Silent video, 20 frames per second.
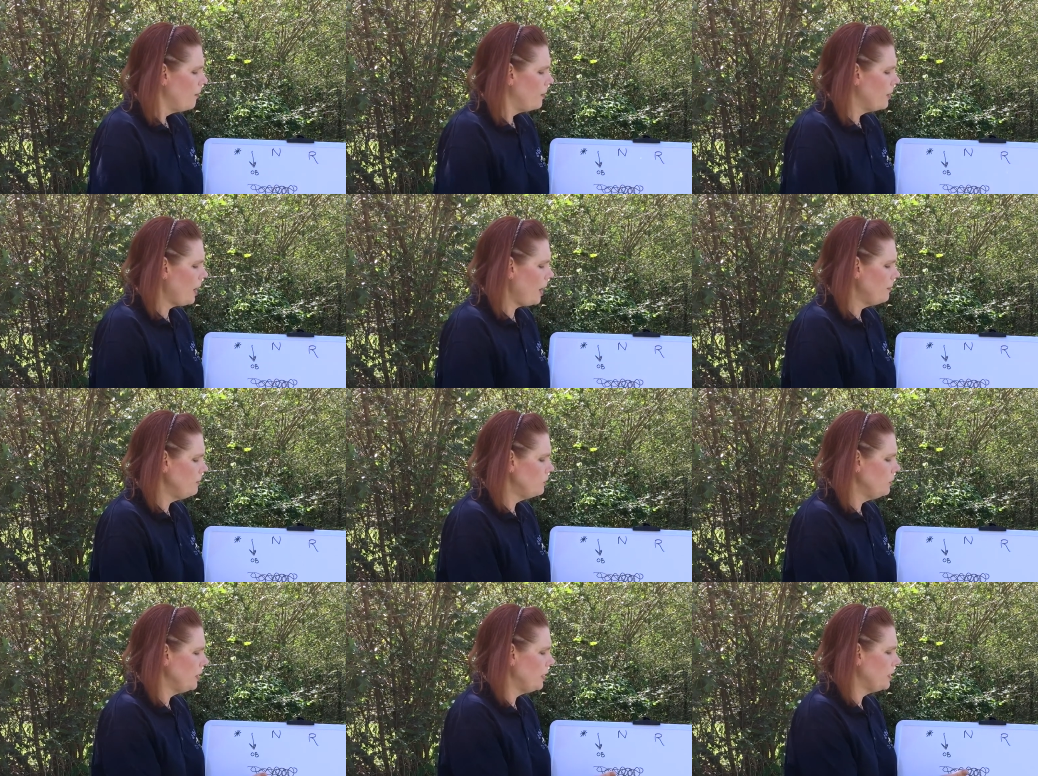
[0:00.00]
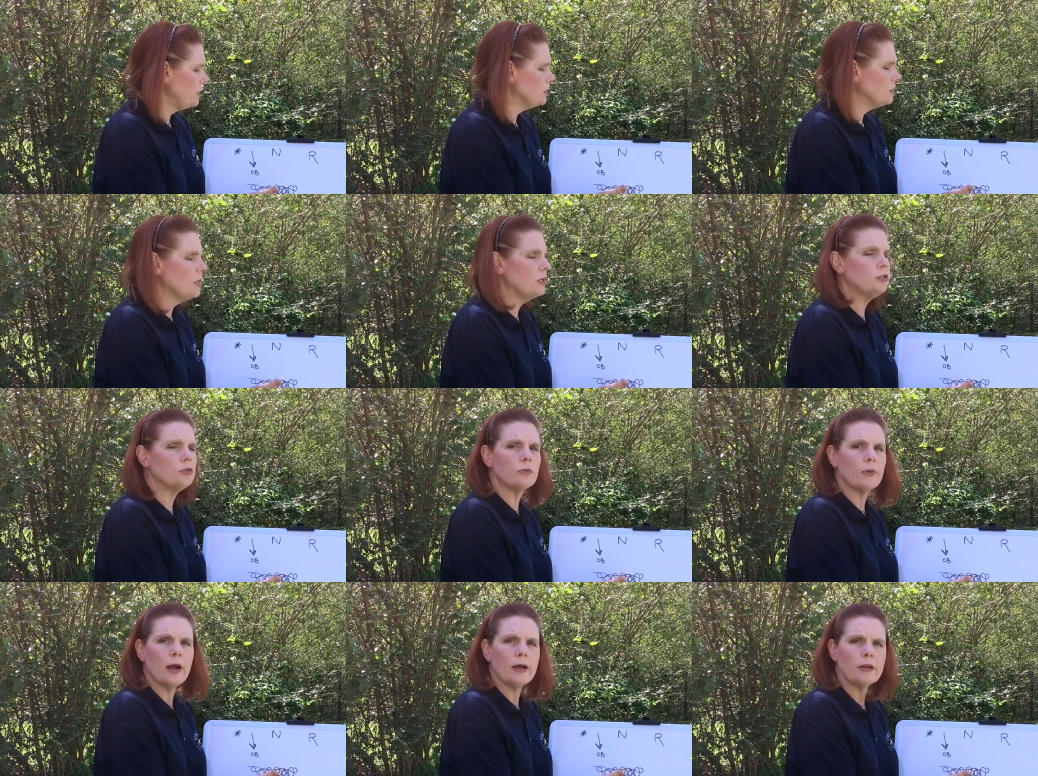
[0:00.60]
but I'm doing it in
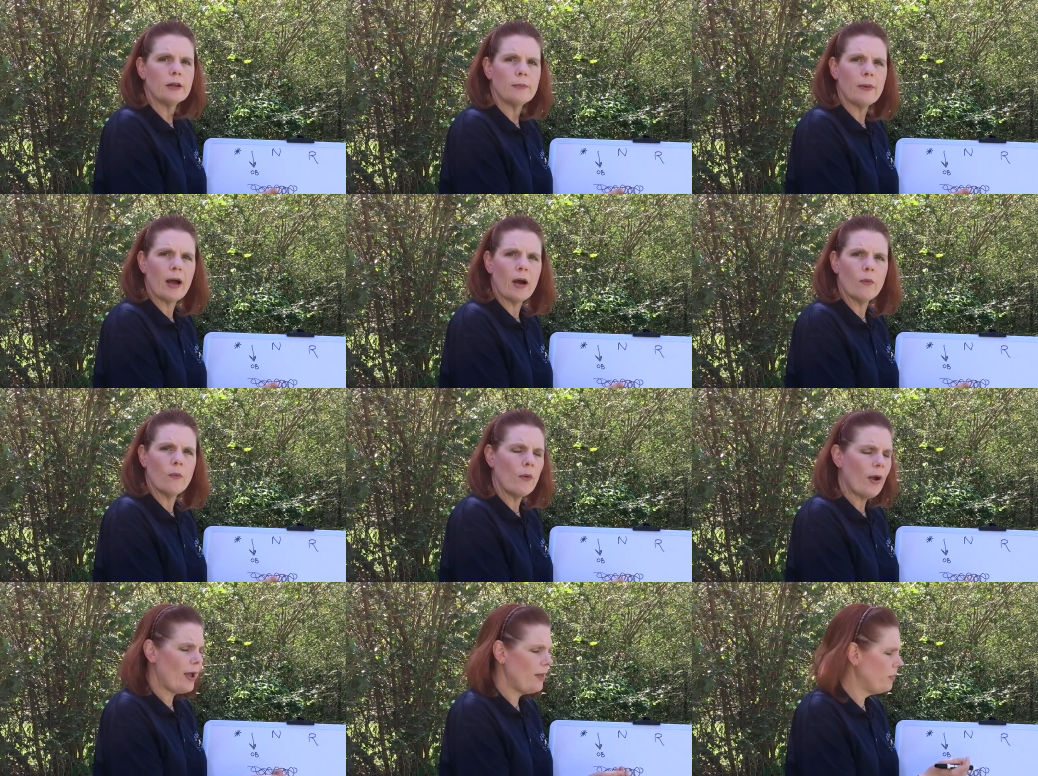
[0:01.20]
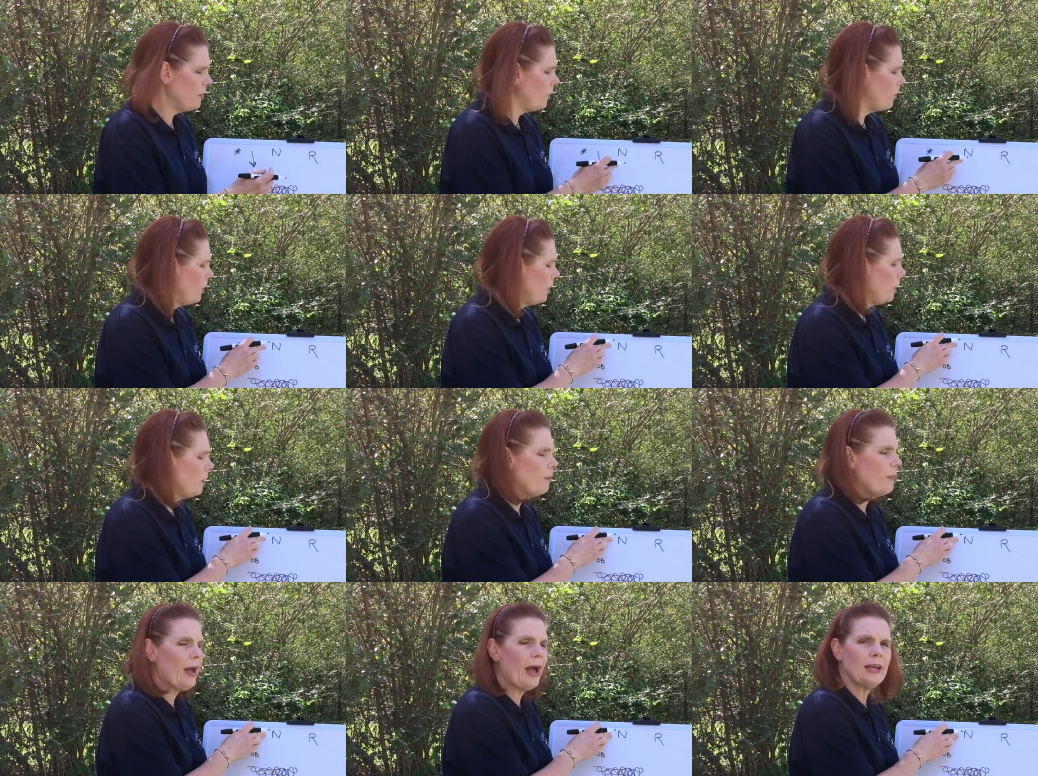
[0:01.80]
such a roundabout way that
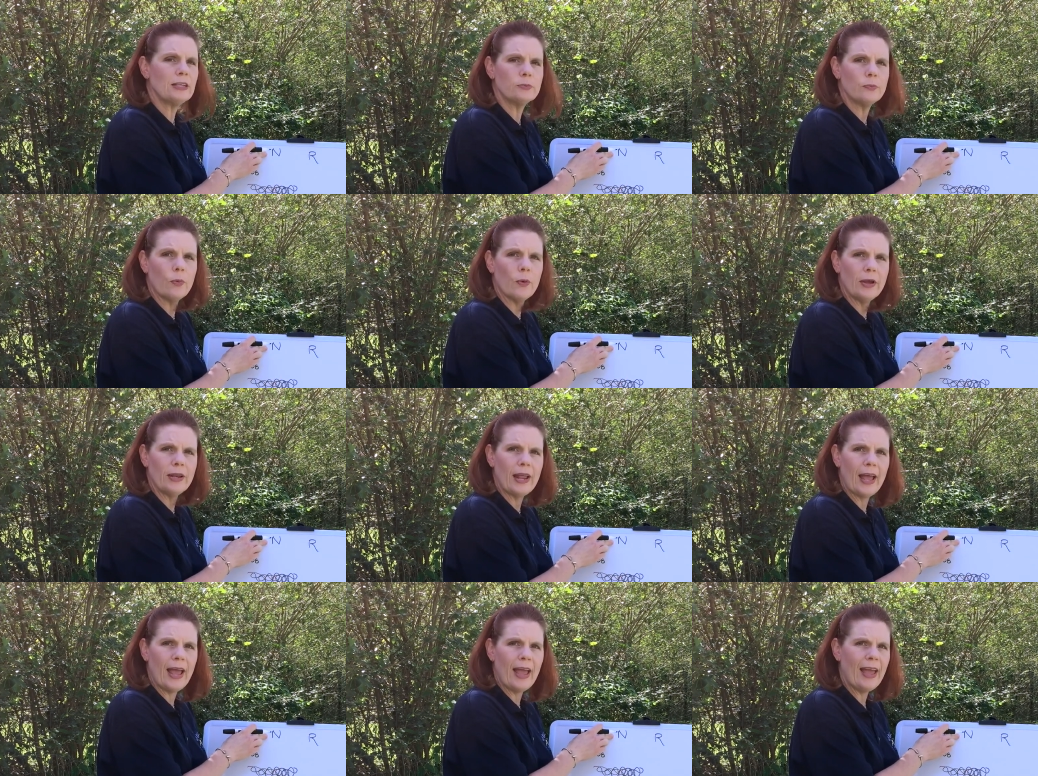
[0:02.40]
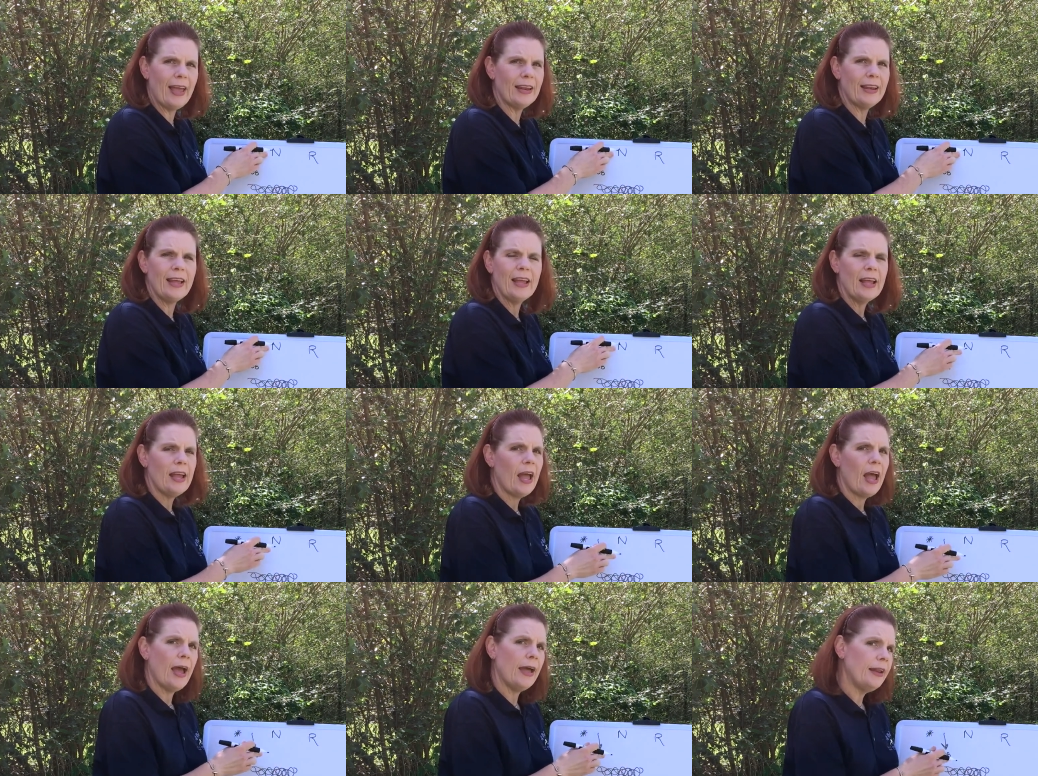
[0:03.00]
we are past point N,
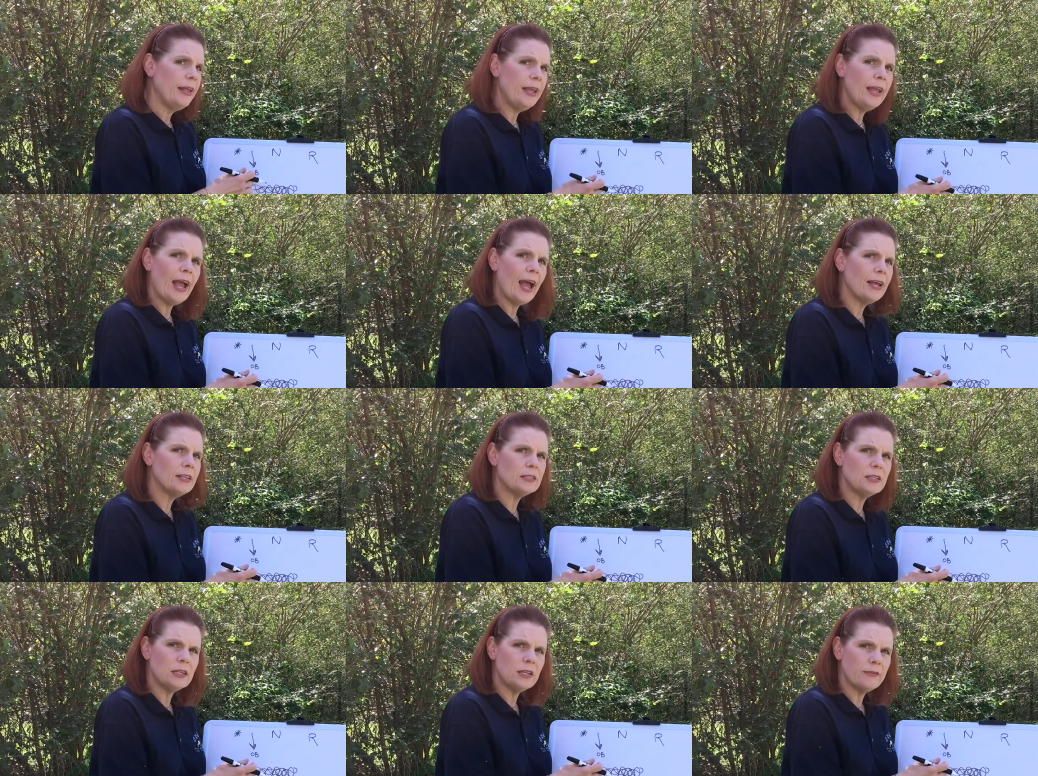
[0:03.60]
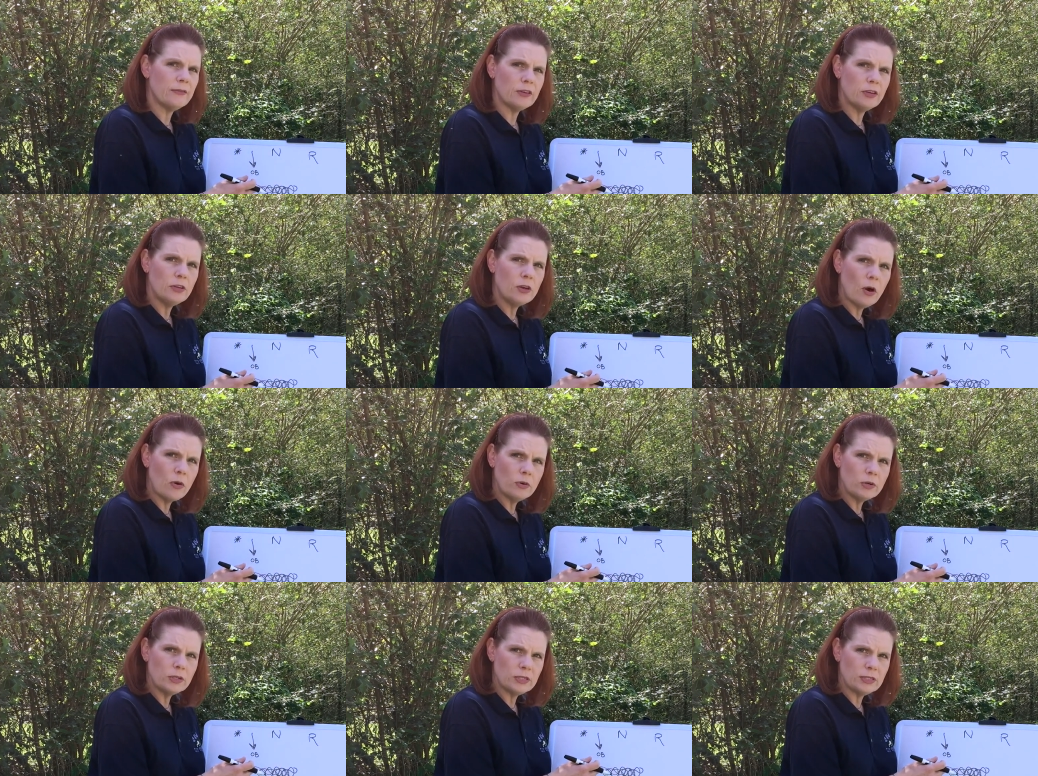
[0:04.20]
and he hasn't even
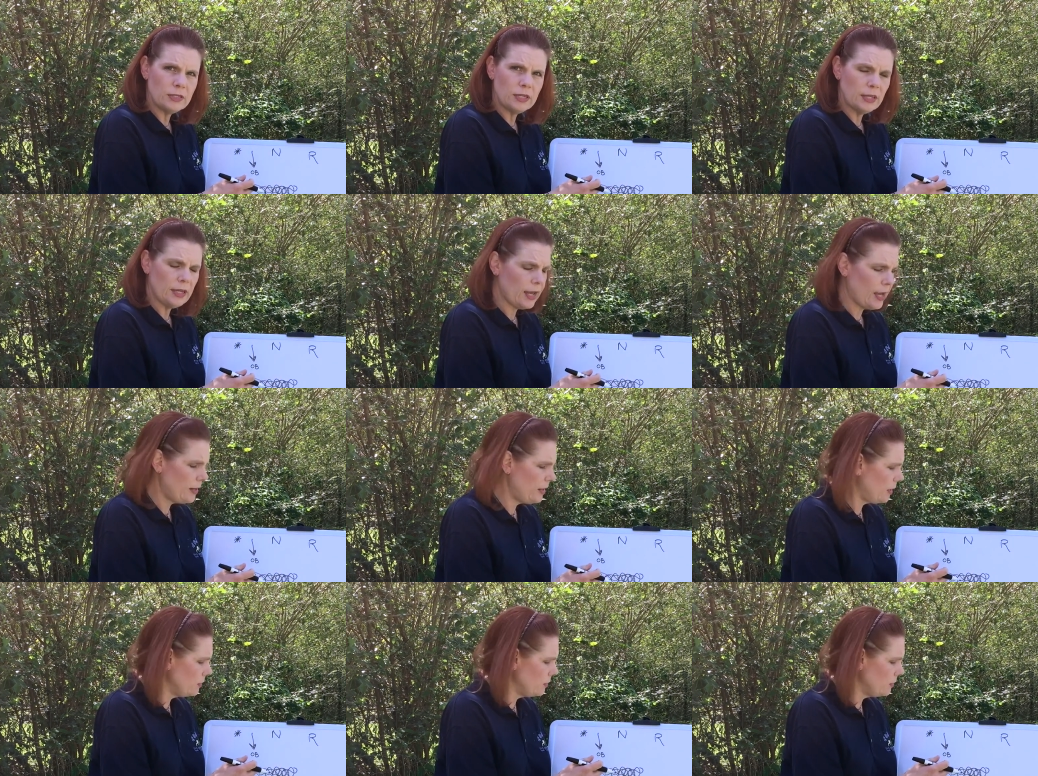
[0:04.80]
noticed it yet.